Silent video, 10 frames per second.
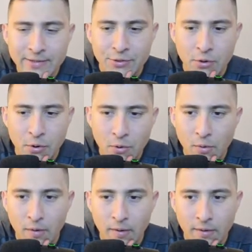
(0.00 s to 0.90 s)

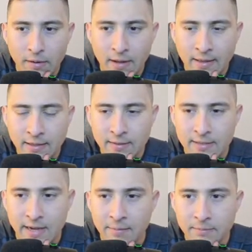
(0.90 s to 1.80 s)
So I think
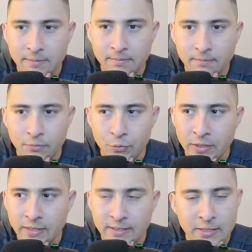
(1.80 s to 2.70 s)
time
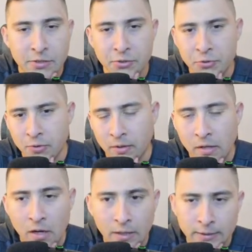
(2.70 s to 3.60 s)
really teaches you a
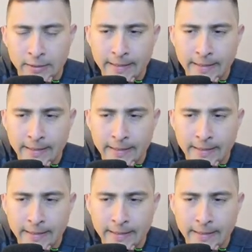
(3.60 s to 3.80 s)
lot.